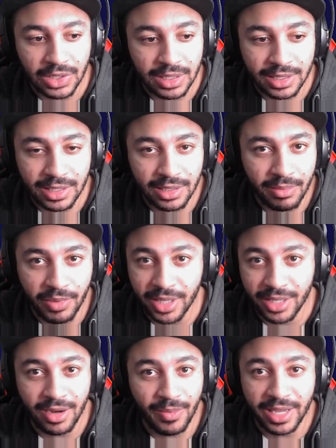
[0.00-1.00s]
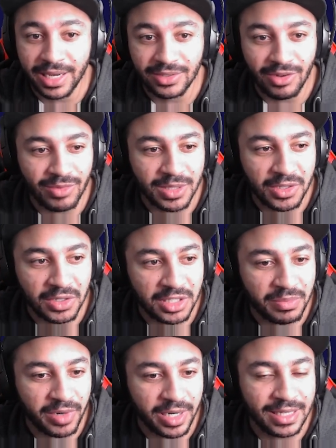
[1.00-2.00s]
He's just in the, you know what I mean? He's not
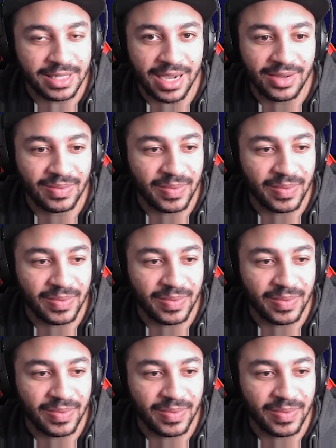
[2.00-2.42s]
sprinting down,